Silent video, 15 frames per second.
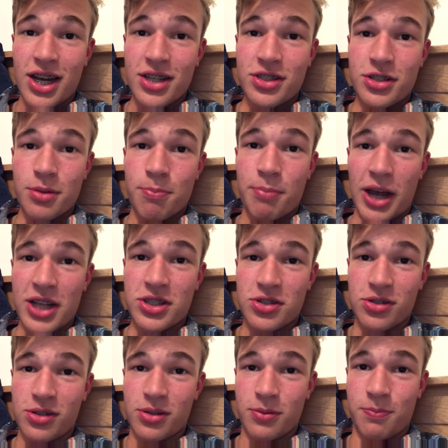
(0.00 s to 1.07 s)
to
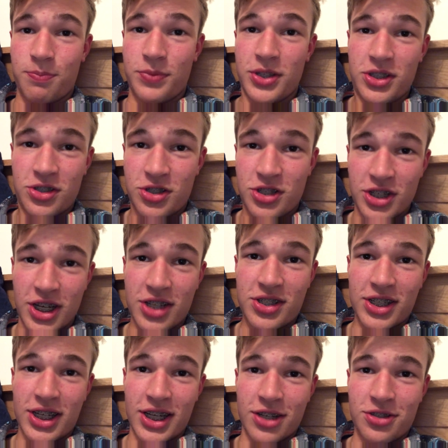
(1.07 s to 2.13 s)
battle this
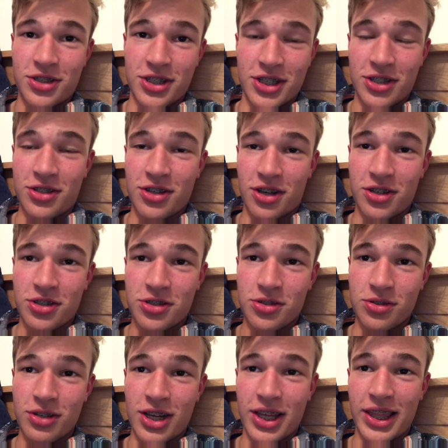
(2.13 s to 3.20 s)
genetically engineered
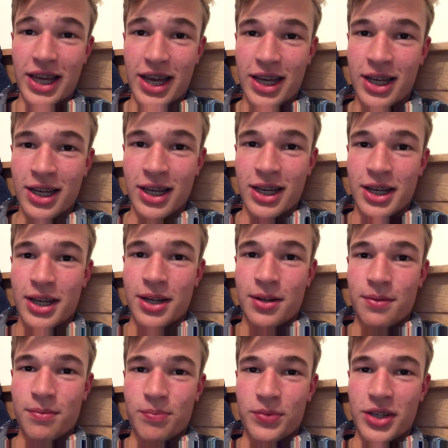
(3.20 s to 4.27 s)
dinosaur. Like, that
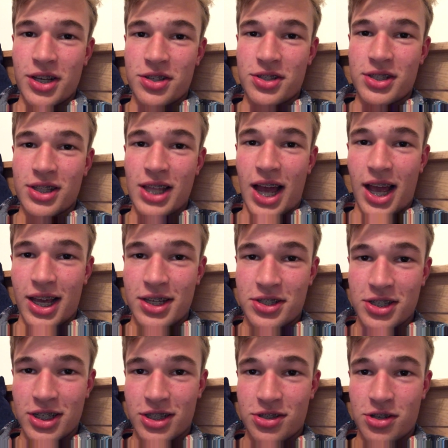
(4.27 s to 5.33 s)
is
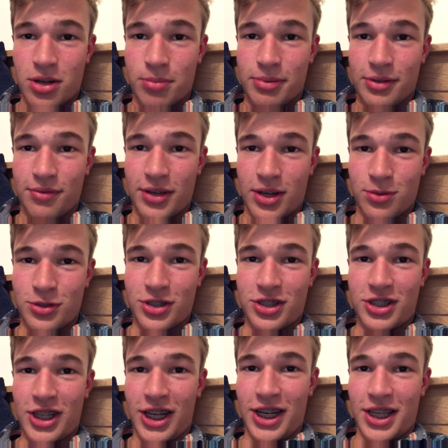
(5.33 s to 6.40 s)
an example of how
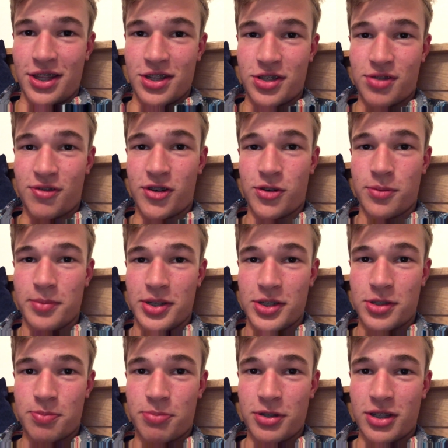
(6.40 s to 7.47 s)
silly this film
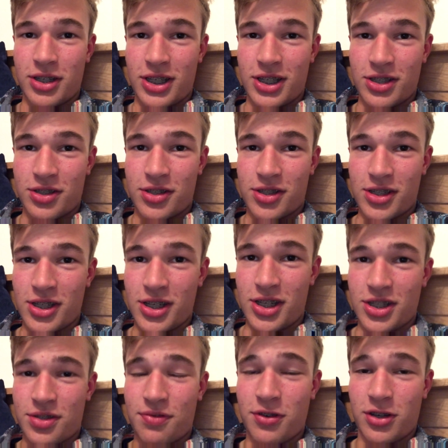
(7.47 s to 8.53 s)
is. But it's
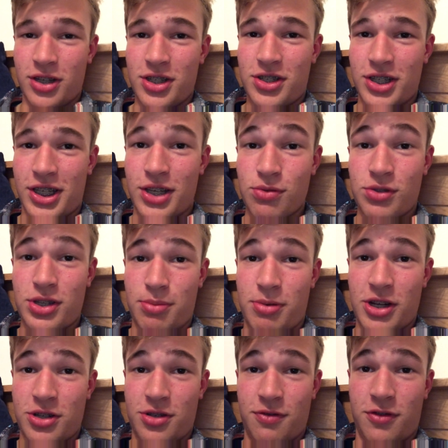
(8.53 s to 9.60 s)
fun. It's a guilty
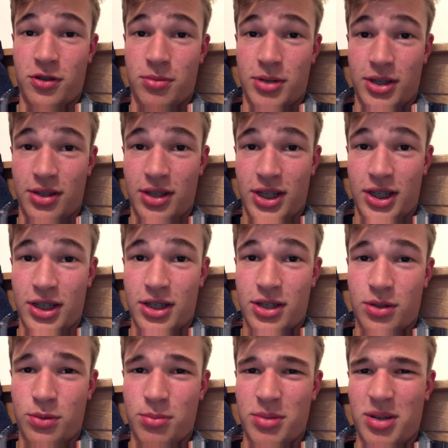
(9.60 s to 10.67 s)
pleasure film, I think.
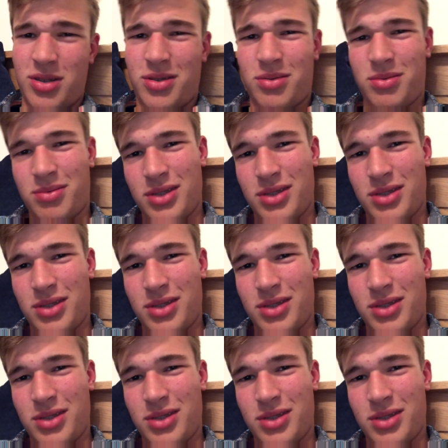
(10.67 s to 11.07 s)
Or